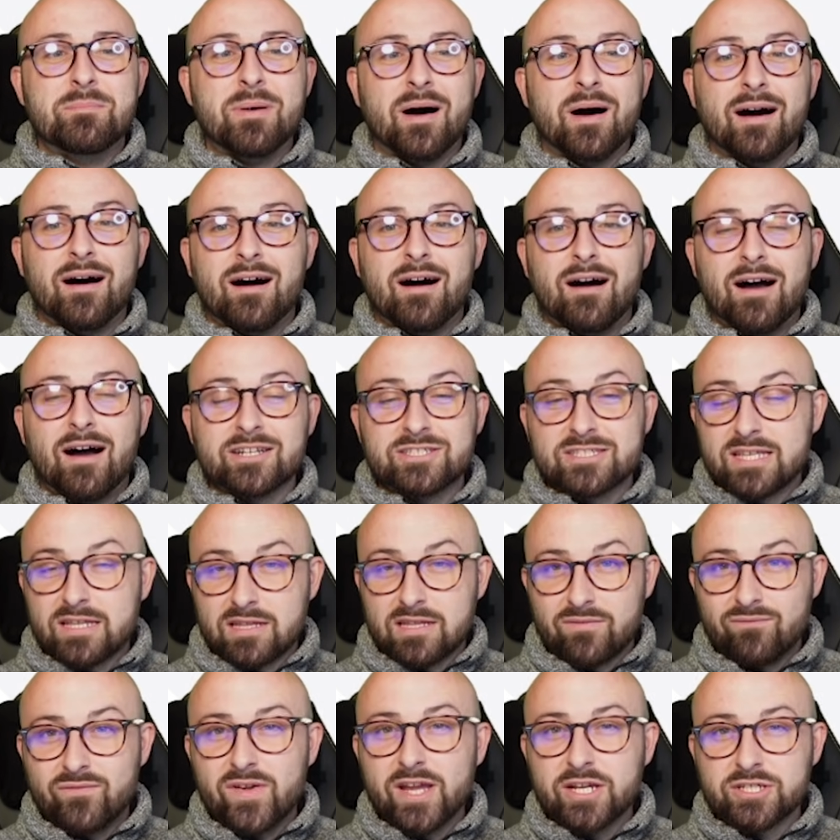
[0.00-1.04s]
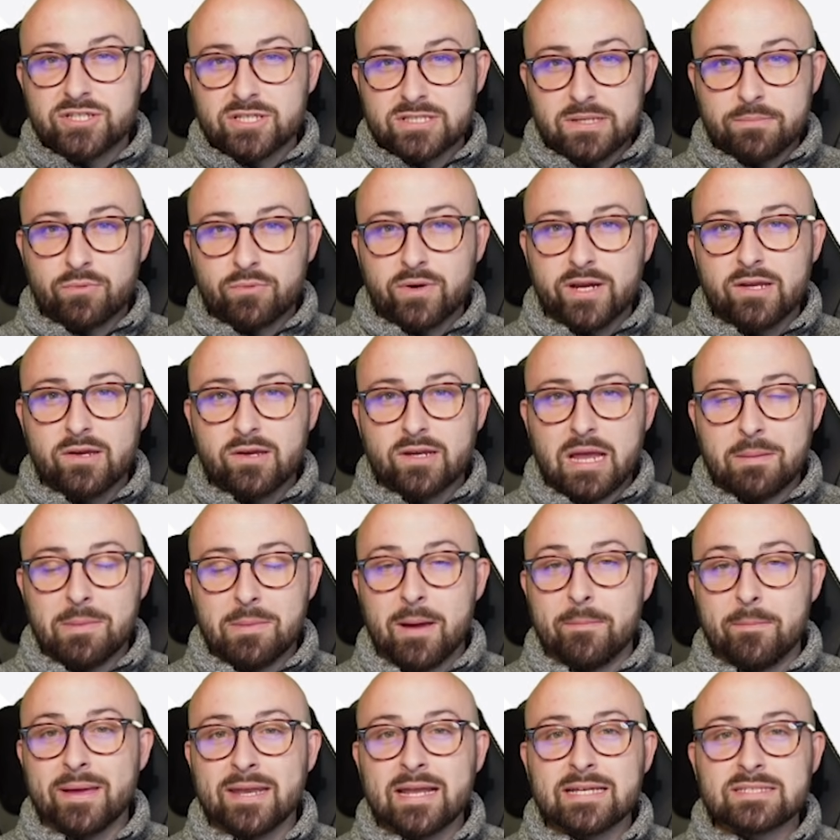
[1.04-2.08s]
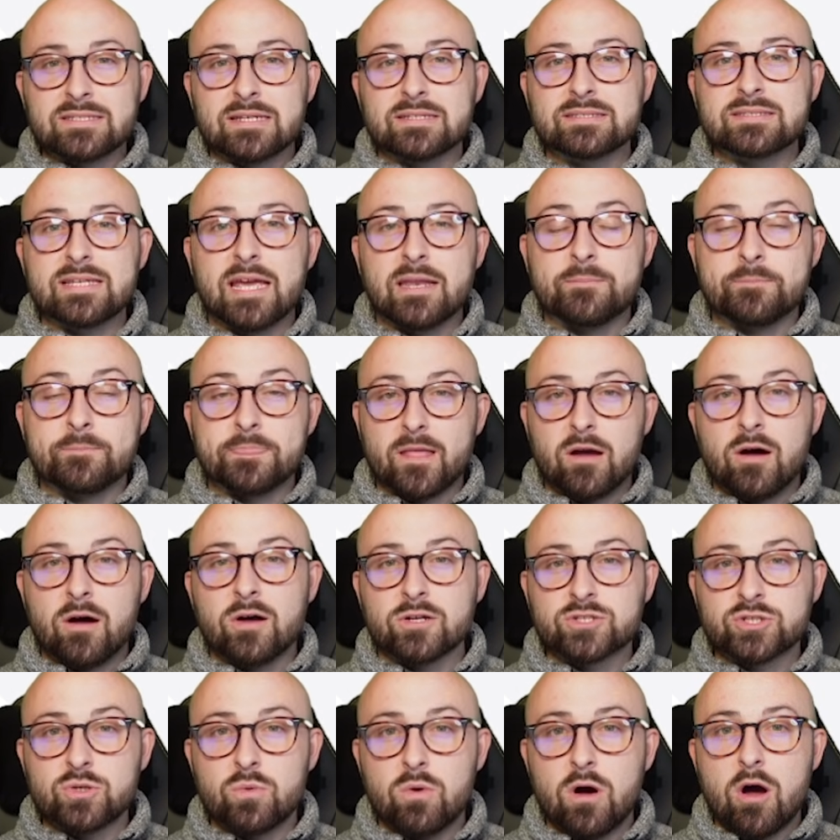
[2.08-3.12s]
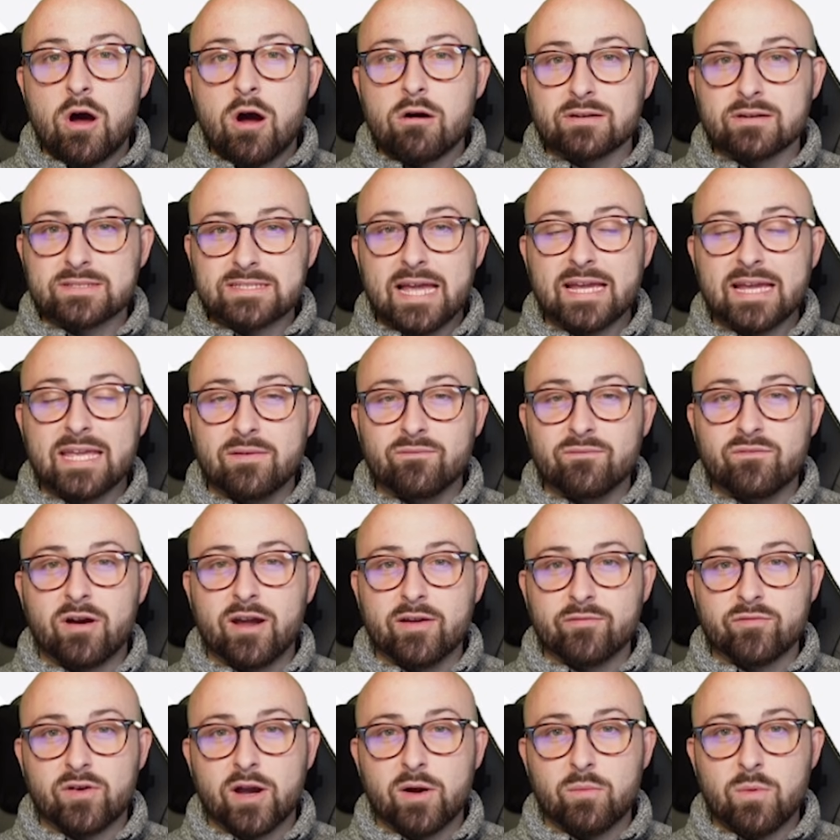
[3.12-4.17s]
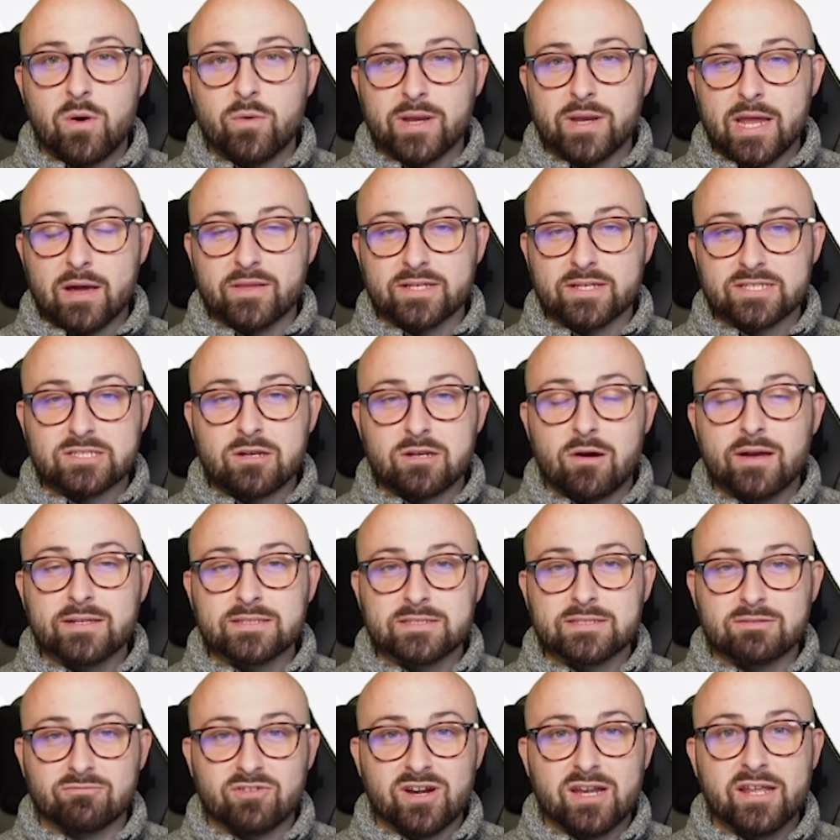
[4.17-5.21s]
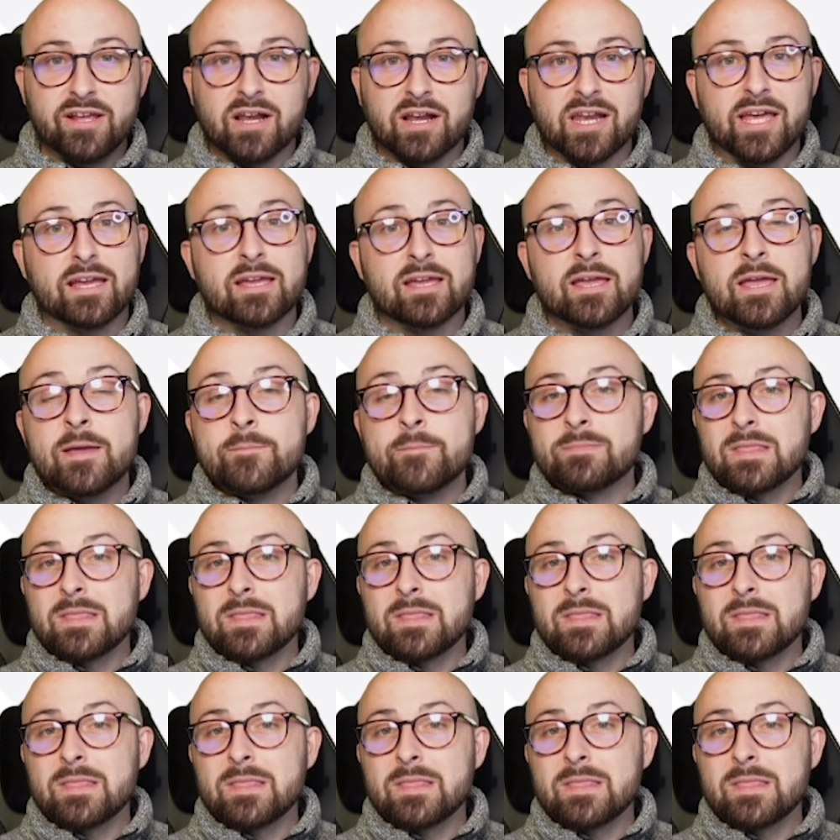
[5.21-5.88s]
But I just think the fixtures are pretty good coming up. And as I said, Arsenal are attacking very, very well now. They're starting to really click.